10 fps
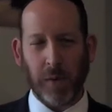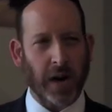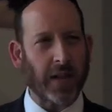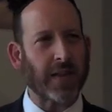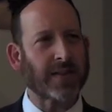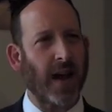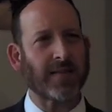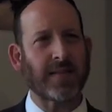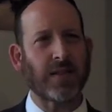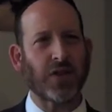We're going to discuss
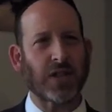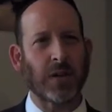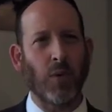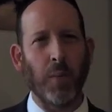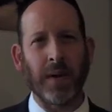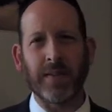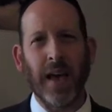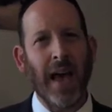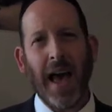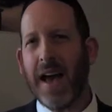this in just a moment.
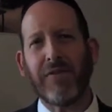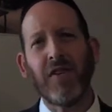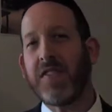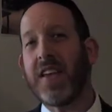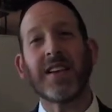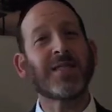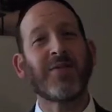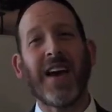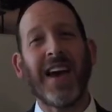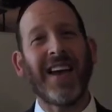Everything is
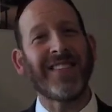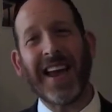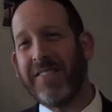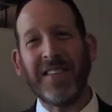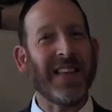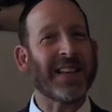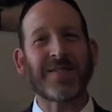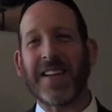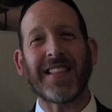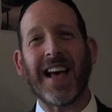great. Everything is
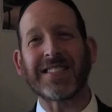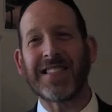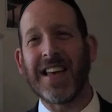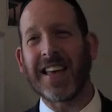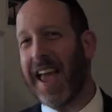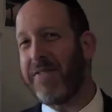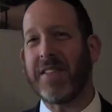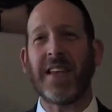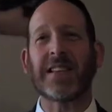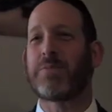fantastic.
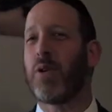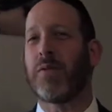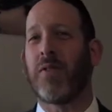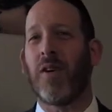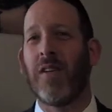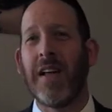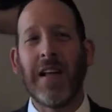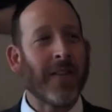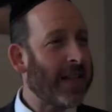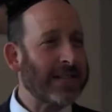Everything is beautiful.
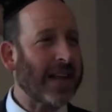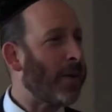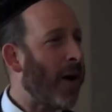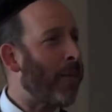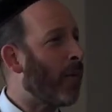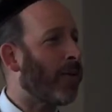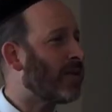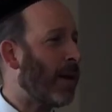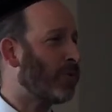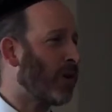That's not a proper
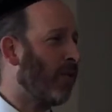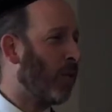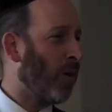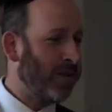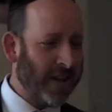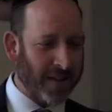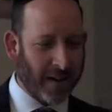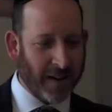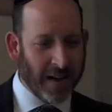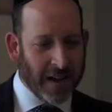perception of the world
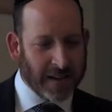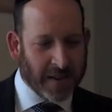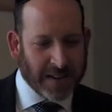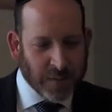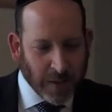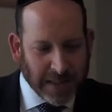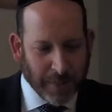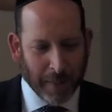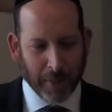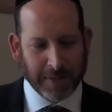either. So he says, what's the
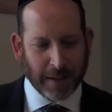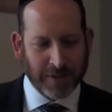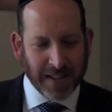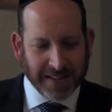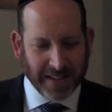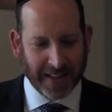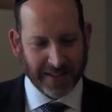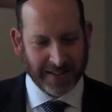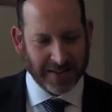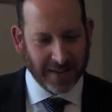proper perception? Listen to
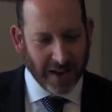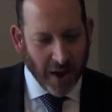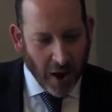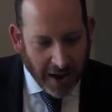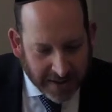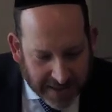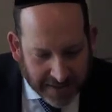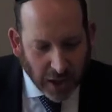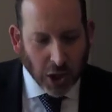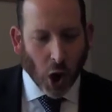this. He
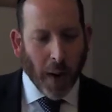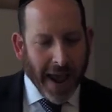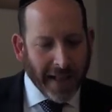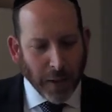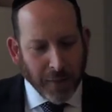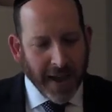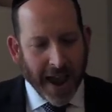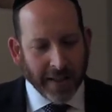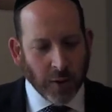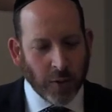says, Lo elu vi
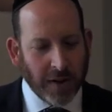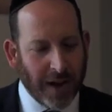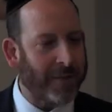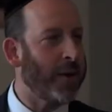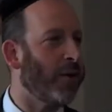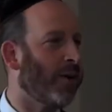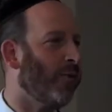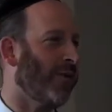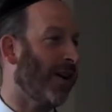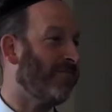elu yaviu
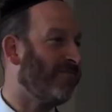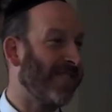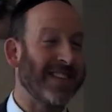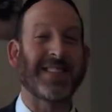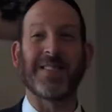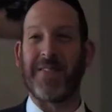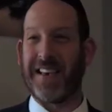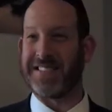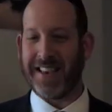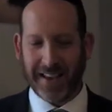geula. This is
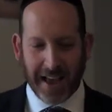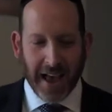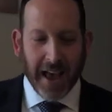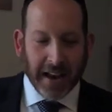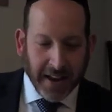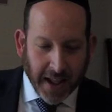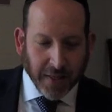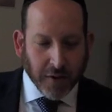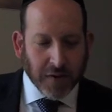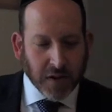amazing.
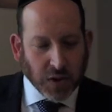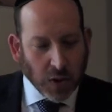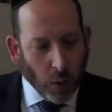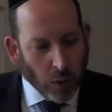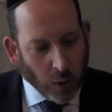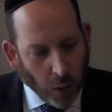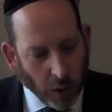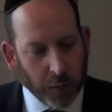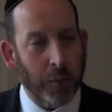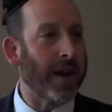Neither the
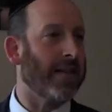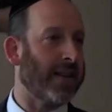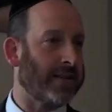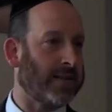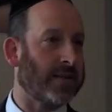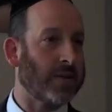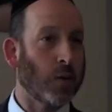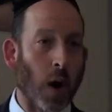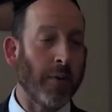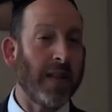so-called realists,
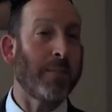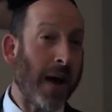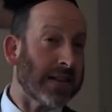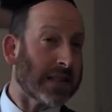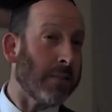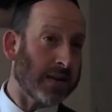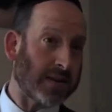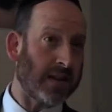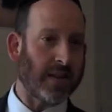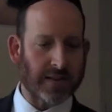who are really
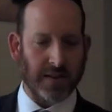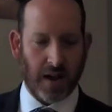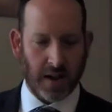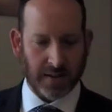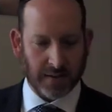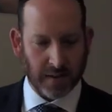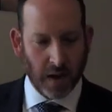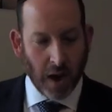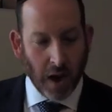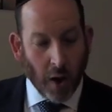pessimists in disguise,
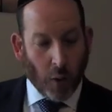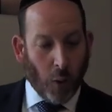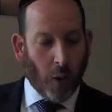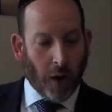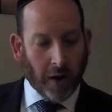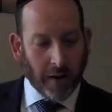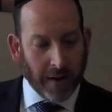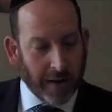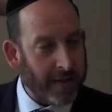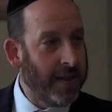or
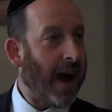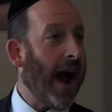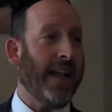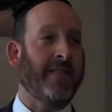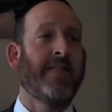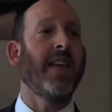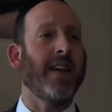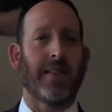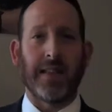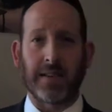the
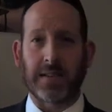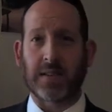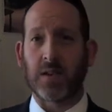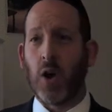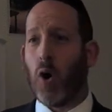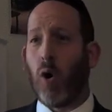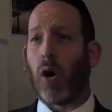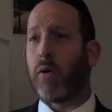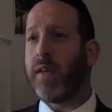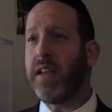idealists, who
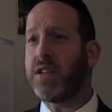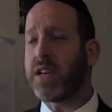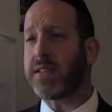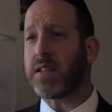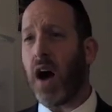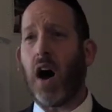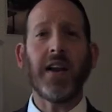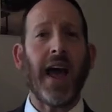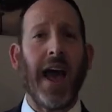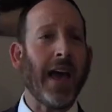are really just
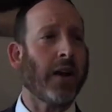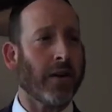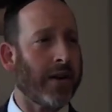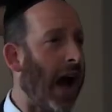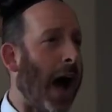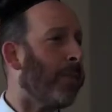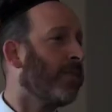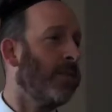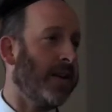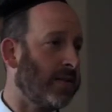unanchored
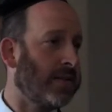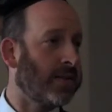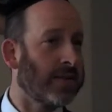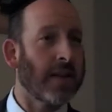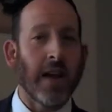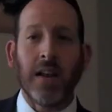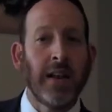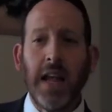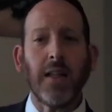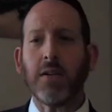optimists,
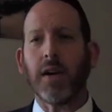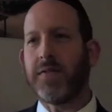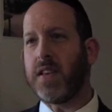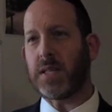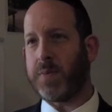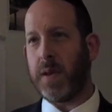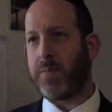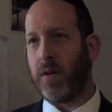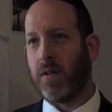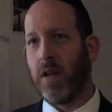neither of these
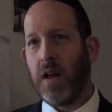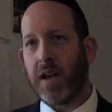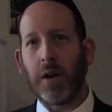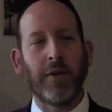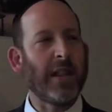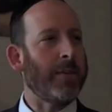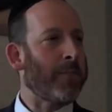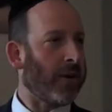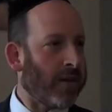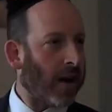people can really be
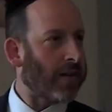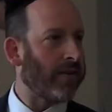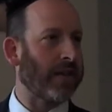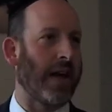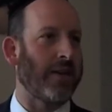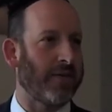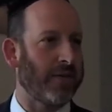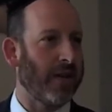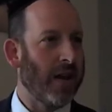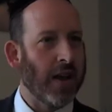productive in life.
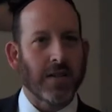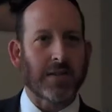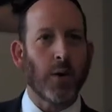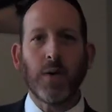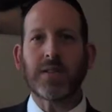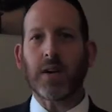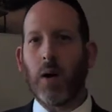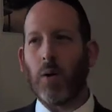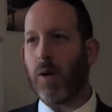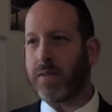So who is the
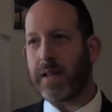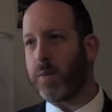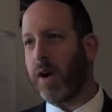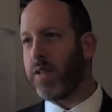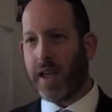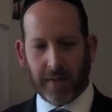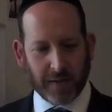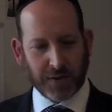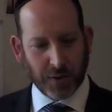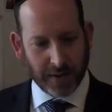cohort that we are looking
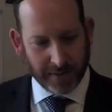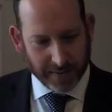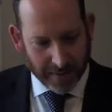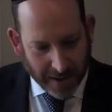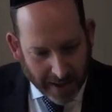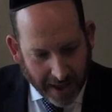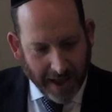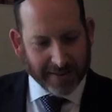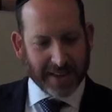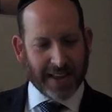to join?
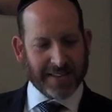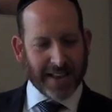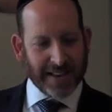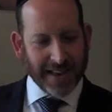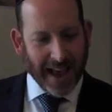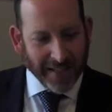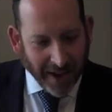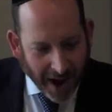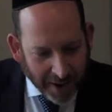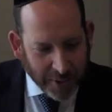So he says,
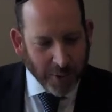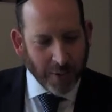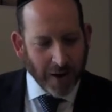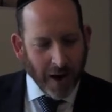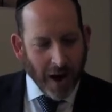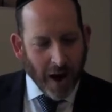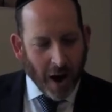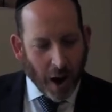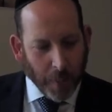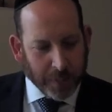Elo anu
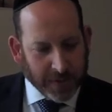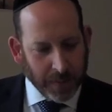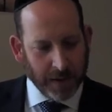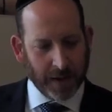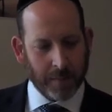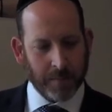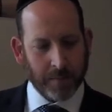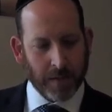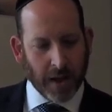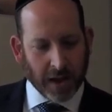optimim.
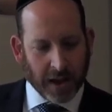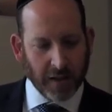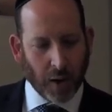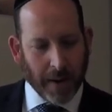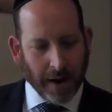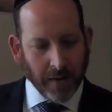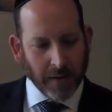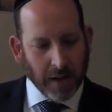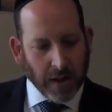Kilomar.